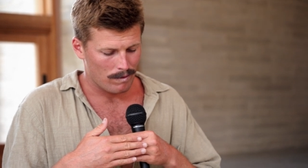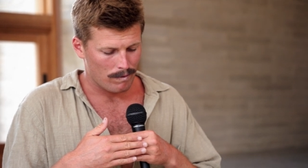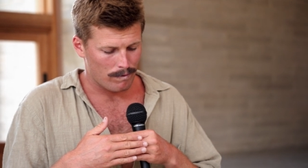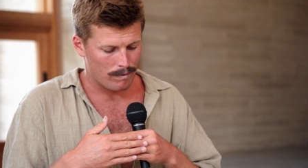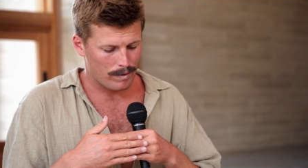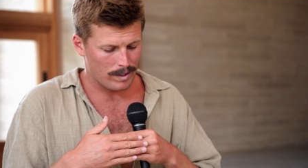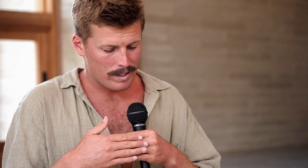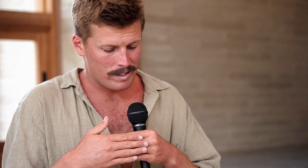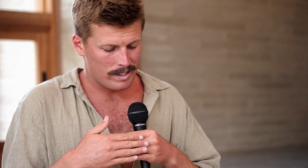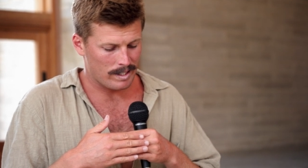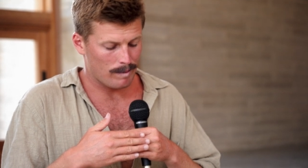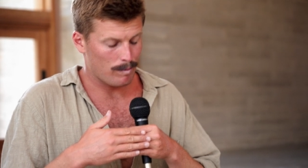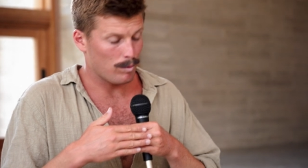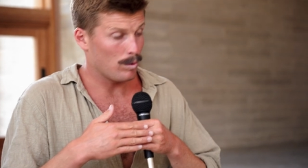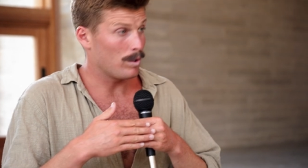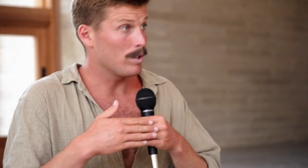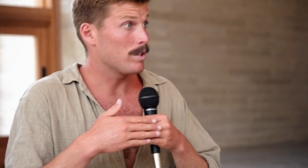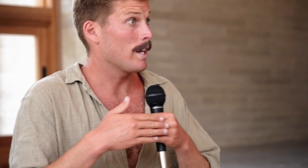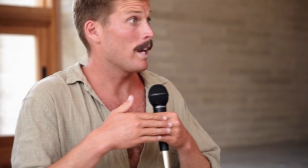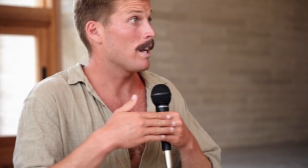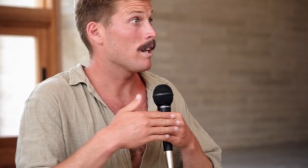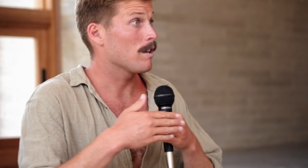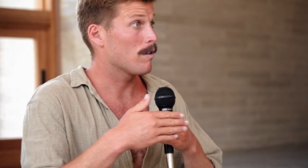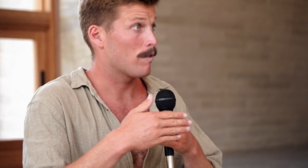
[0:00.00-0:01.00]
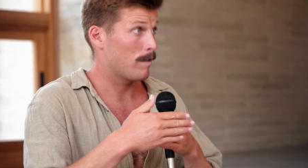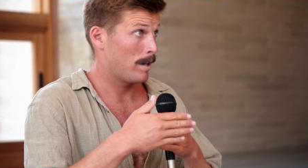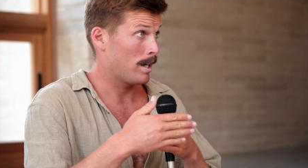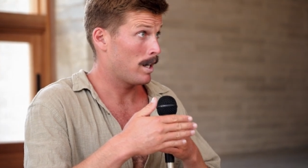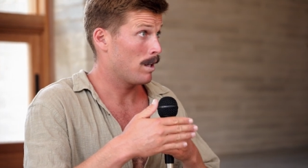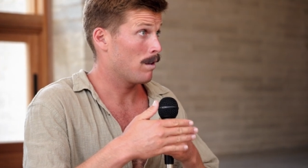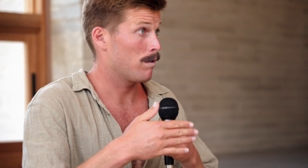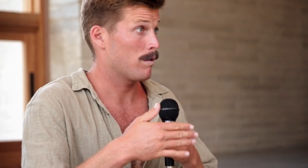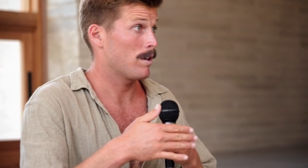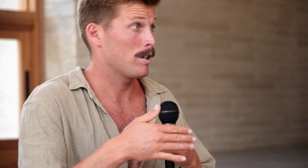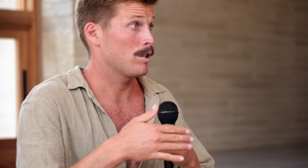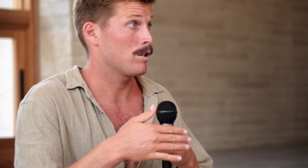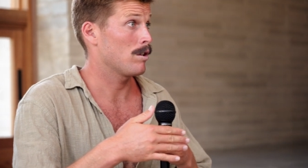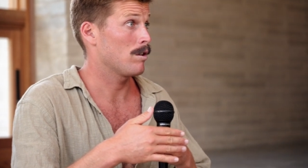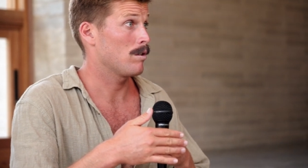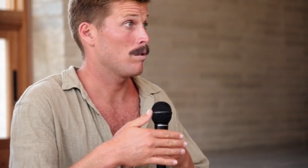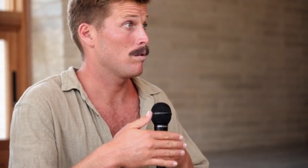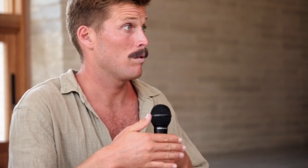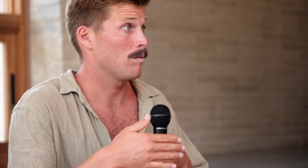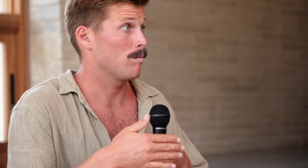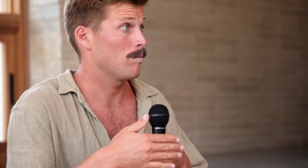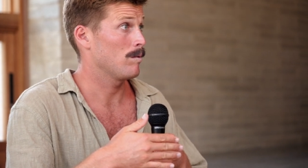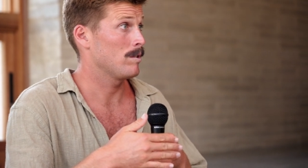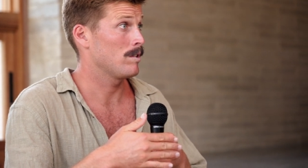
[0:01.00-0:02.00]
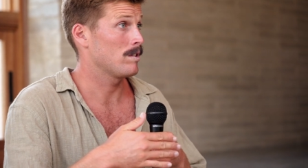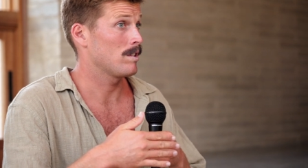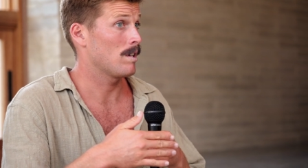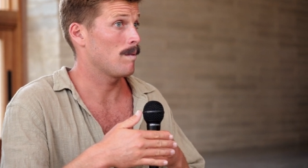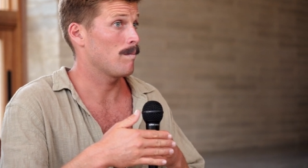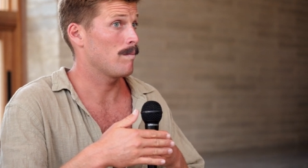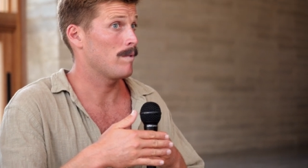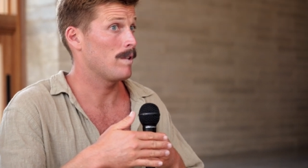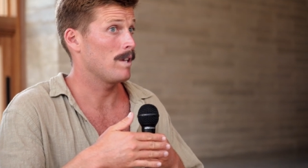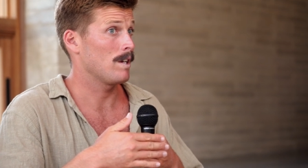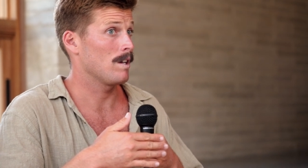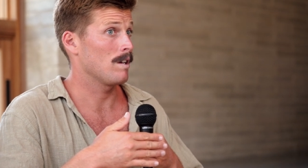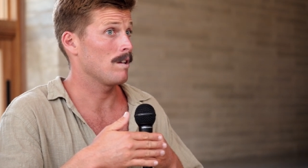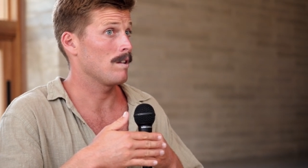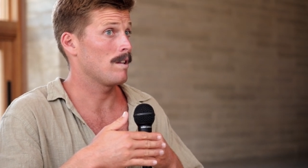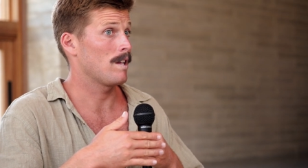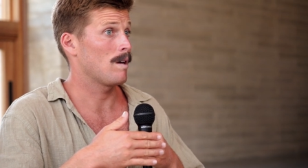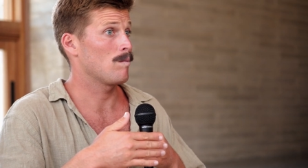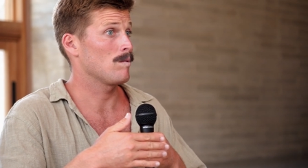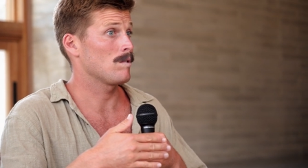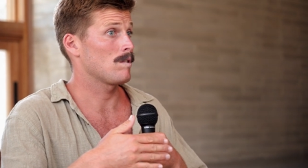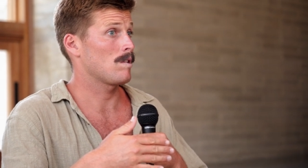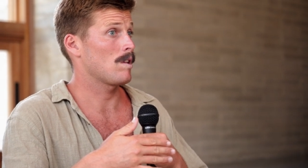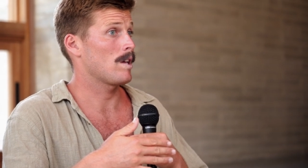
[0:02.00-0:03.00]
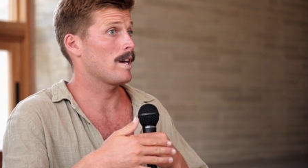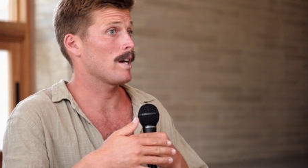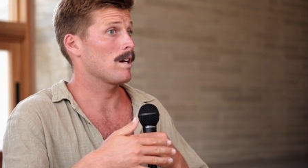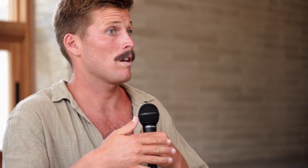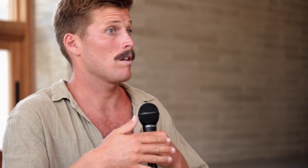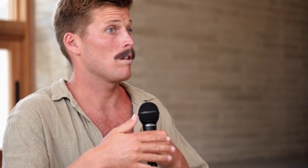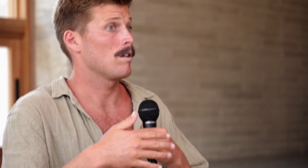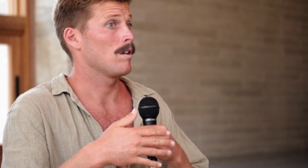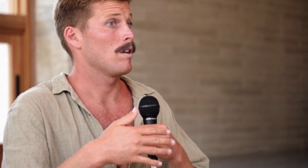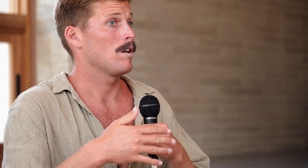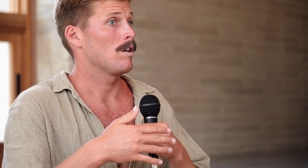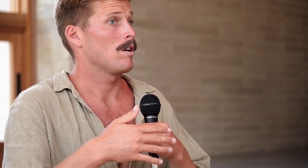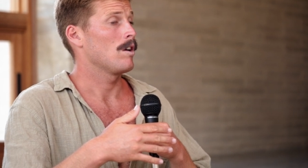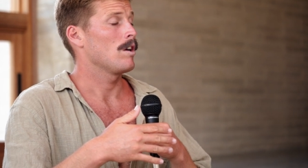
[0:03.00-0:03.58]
for example, the ten grand threshold was something that was like,